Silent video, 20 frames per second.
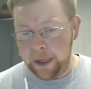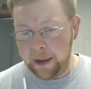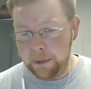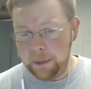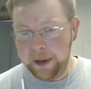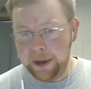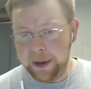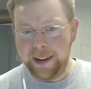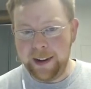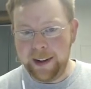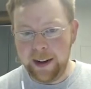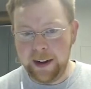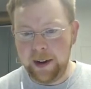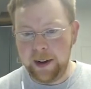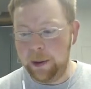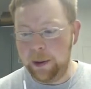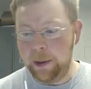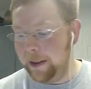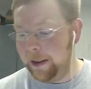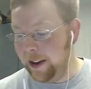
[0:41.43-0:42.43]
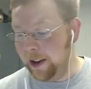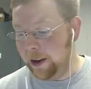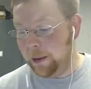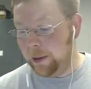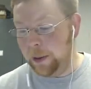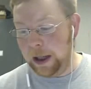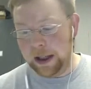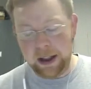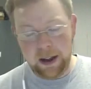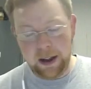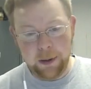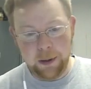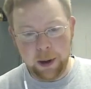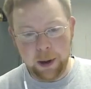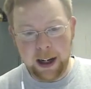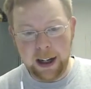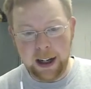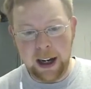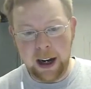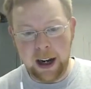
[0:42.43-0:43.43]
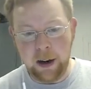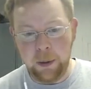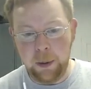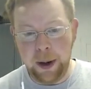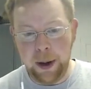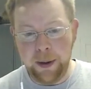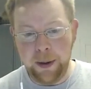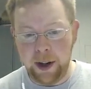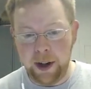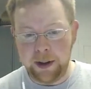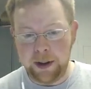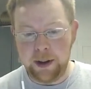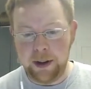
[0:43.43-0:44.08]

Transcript: But that's not this week. This week, we're hanging out with Dr.